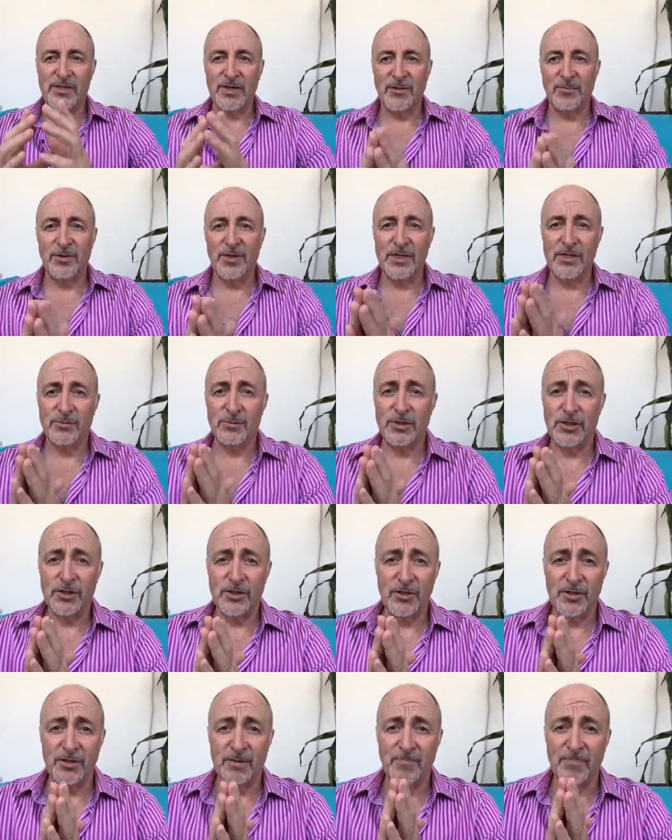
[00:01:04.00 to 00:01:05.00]
staying where it is, which is
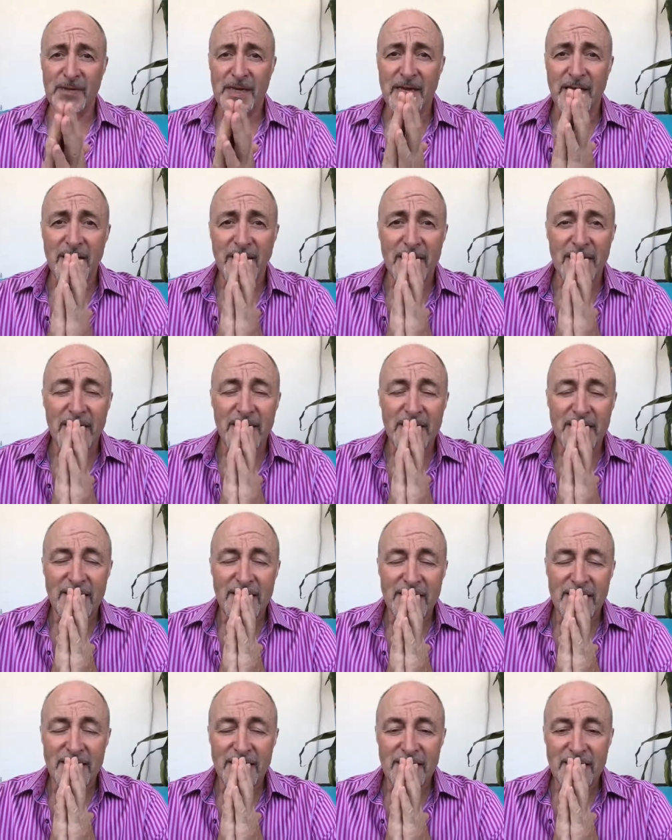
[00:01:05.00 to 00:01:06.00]
good.
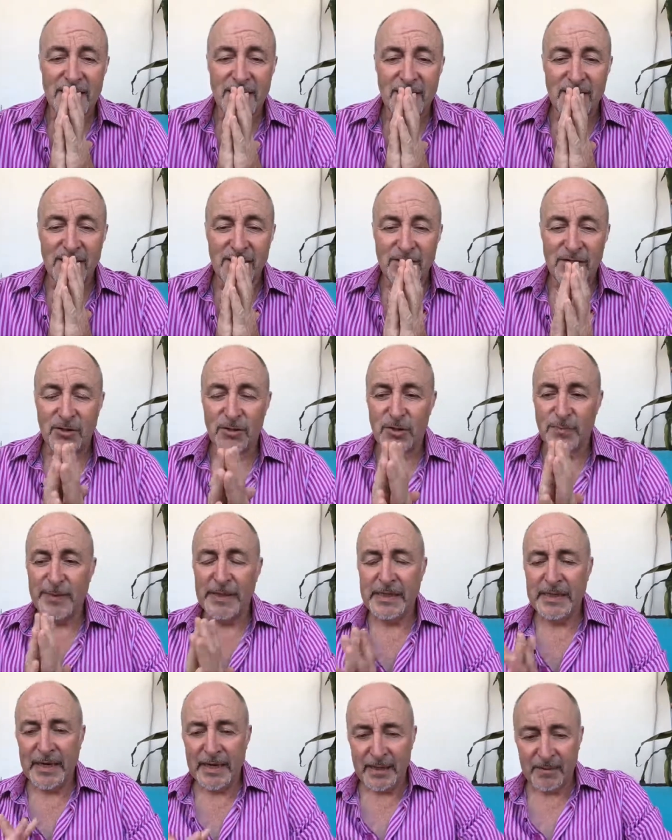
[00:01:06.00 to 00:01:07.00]
So
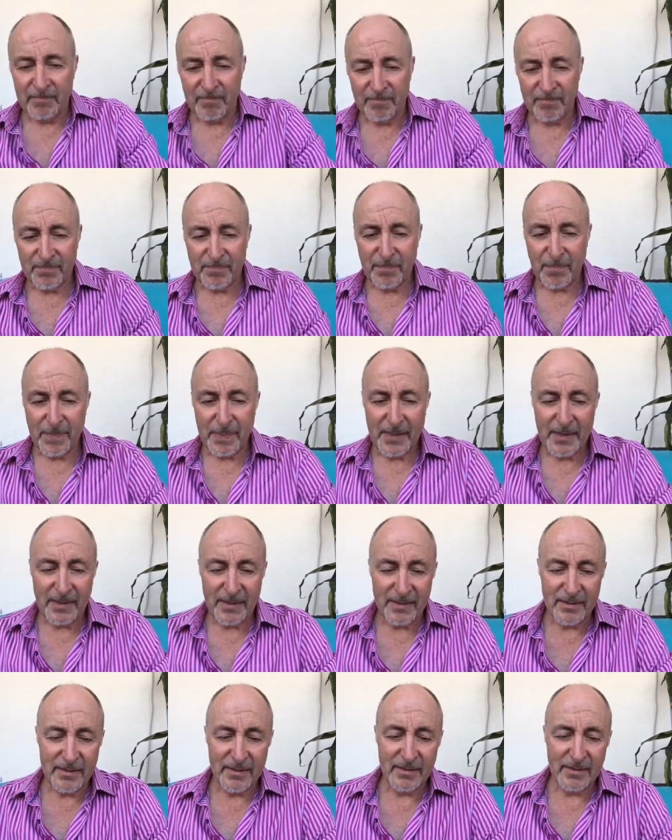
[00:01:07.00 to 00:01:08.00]
speed dating.
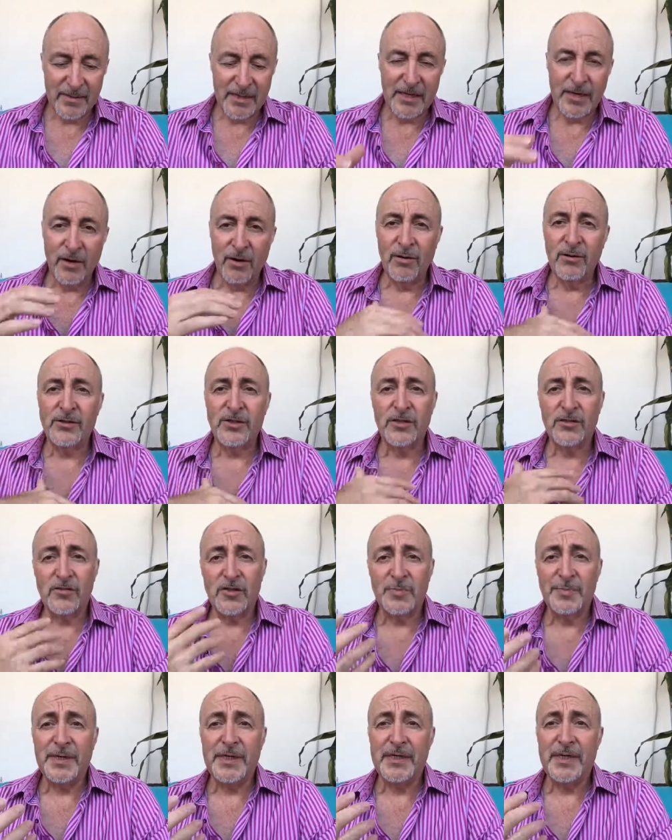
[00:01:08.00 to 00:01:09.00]
The origins of
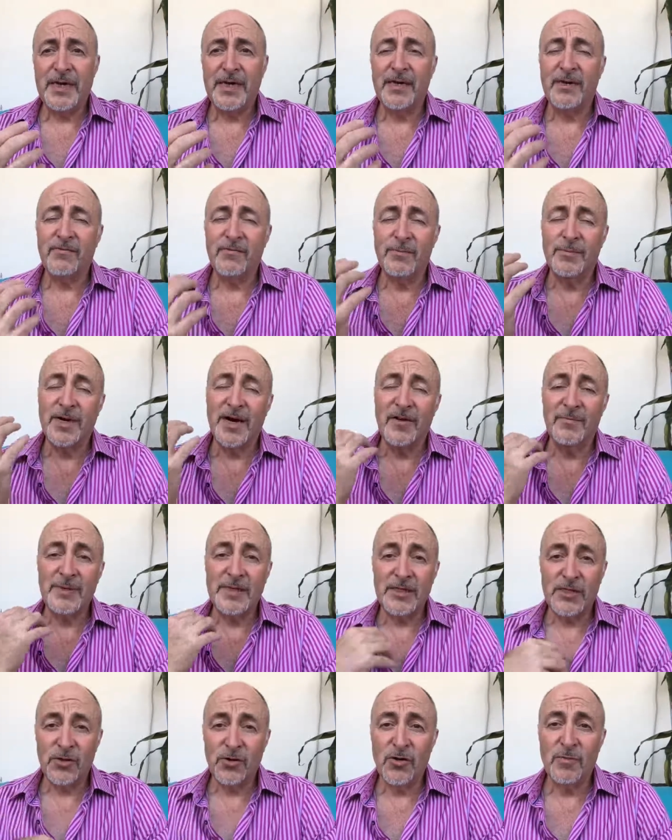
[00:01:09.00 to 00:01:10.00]
speed dating, from what I've
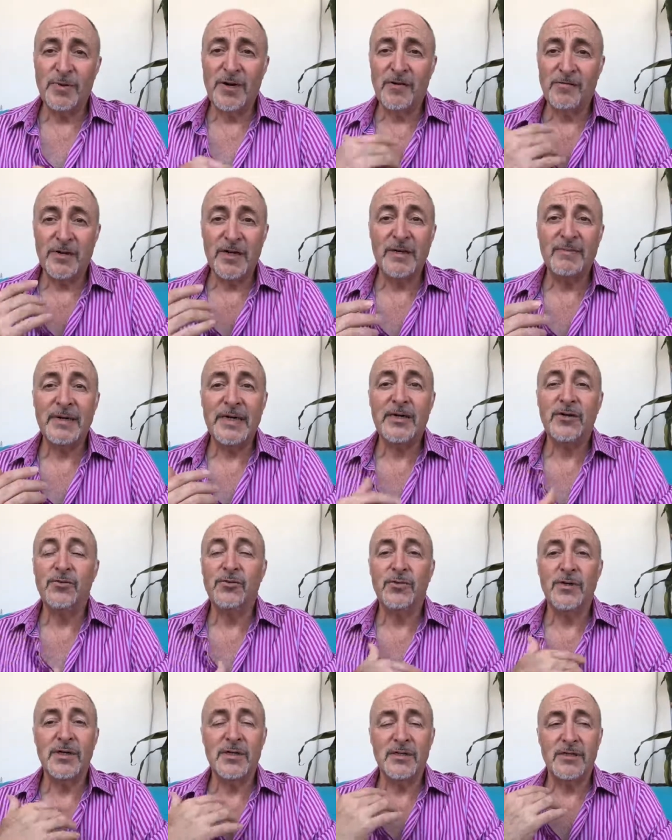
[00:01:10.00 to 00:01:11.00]
been told by a friend of mine
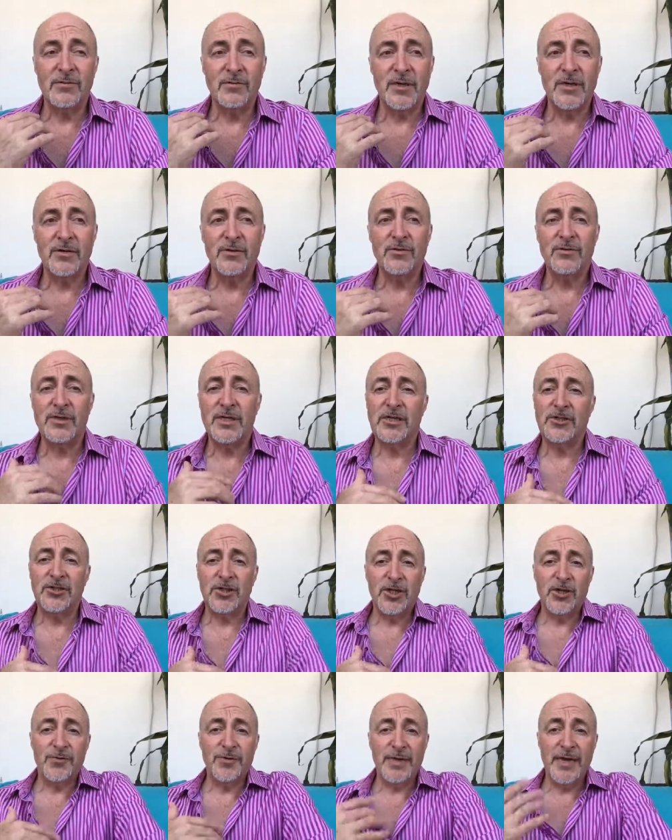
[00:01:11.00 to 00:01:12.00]
who is the one who said she
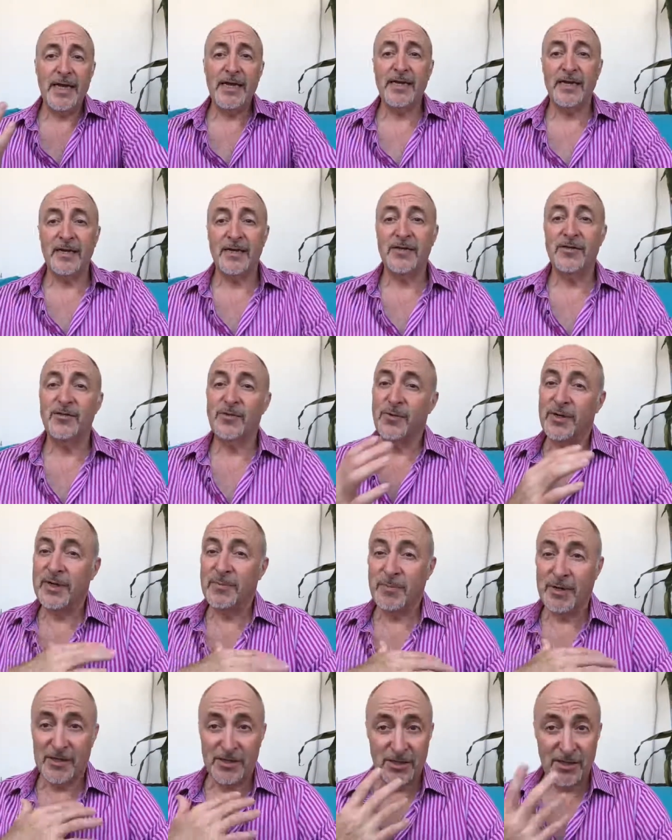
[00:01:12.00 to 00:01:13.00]
created it twenty
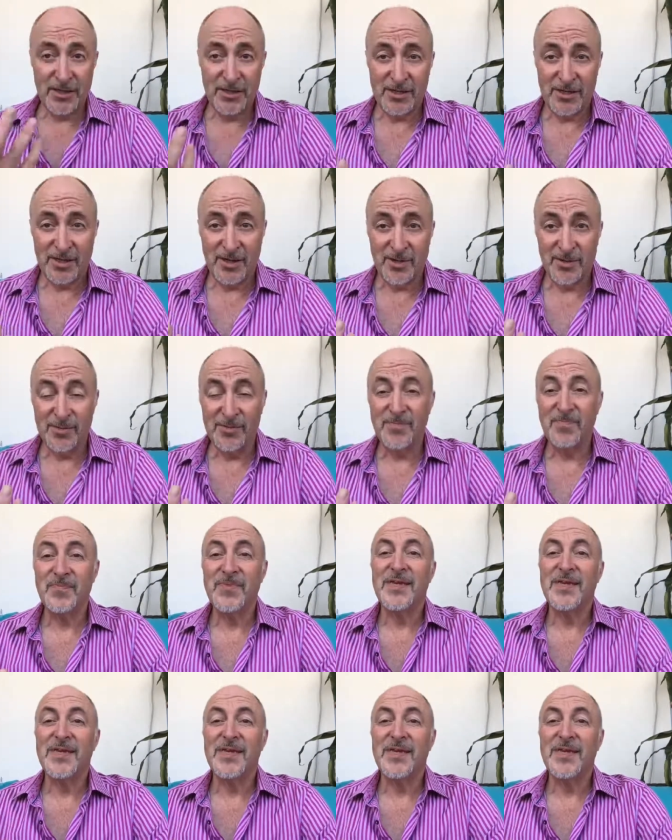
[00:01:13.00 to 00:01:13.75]
plus years ago,